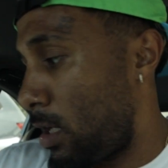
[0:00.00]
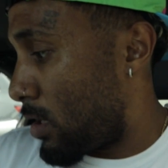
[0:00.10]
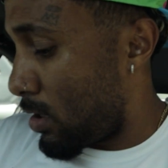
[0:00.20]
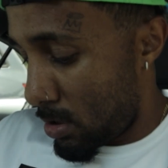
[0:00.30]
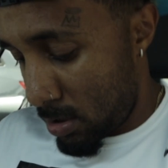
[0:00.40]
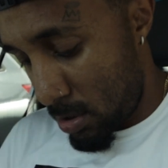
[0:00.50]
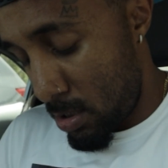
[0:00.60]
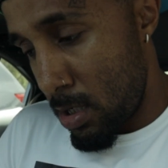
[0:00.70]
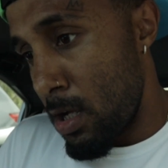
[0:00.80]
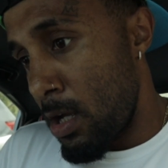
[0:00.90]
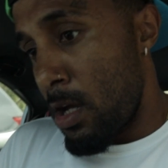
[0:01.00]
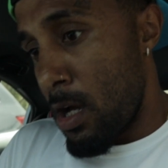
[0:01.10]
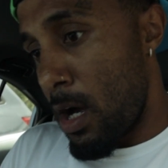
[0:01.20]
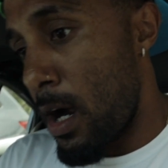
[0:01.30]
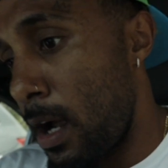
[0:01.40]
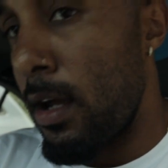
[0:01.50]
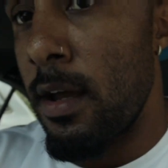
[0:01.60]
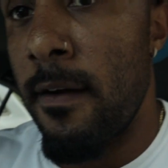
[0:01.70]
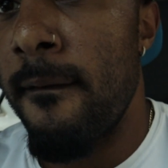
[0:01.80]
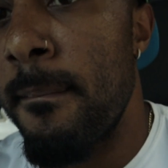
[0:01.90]
in.
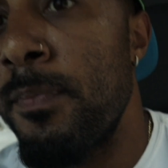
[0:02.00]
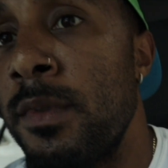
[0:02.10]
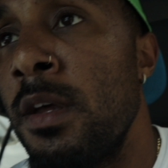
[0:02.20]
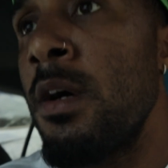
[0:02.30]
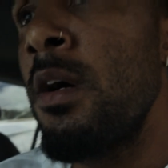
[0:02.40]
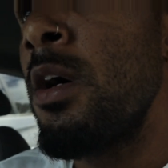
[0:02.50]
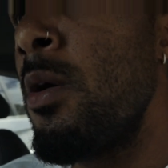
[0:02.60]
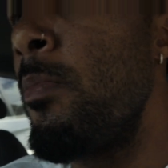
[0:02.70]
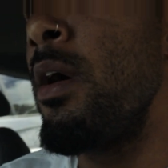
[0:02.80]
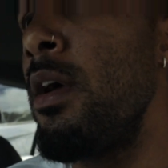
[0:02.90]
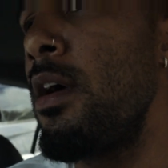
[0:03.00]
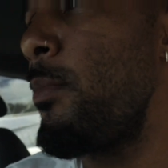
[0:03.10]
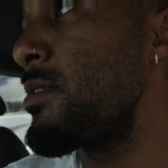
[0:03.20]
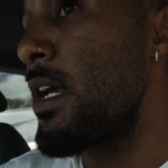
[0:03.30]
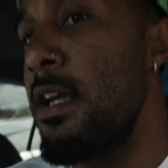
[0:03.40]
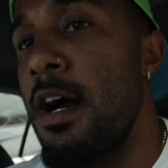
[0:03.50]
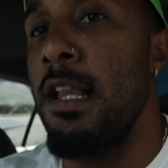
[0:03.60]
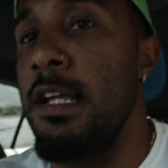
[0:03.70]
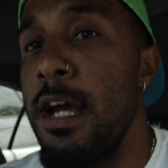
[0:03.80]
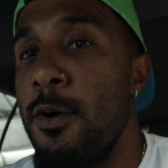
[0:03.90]
Alright. But I'm gonna take y'all
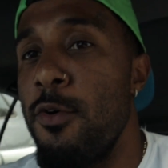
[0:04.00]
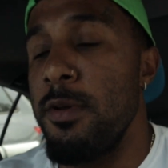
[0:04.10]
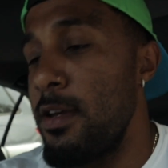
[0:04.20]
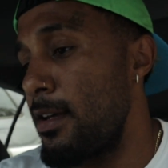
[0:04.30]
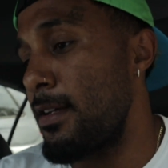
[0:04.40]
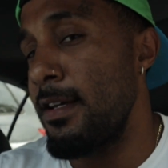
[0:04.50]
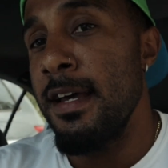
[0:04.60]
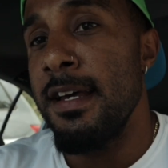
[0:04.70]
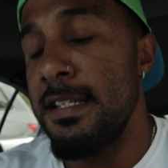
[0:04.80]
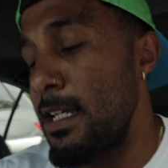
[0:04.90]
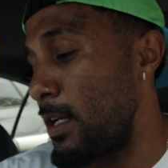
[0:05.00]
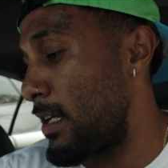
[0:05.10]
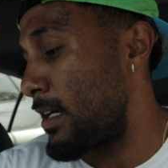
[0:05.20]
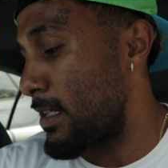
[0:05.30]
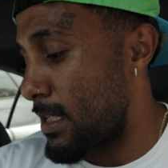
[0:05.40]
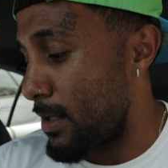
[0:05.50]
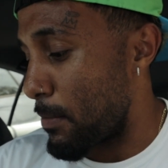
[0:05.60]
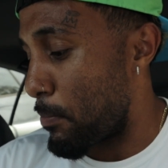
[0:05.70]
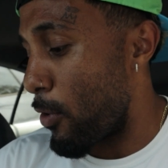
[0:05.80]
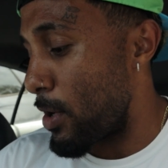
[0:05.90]
in there with me. See if the
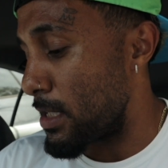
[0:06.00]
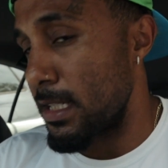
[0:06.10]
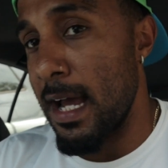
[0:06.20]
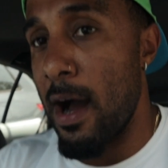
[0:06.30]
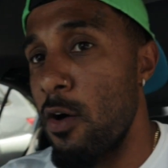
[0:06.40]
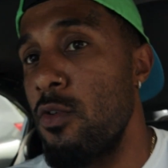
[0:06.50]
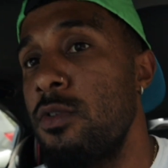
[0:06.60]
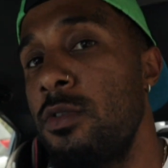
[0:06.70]
boys is out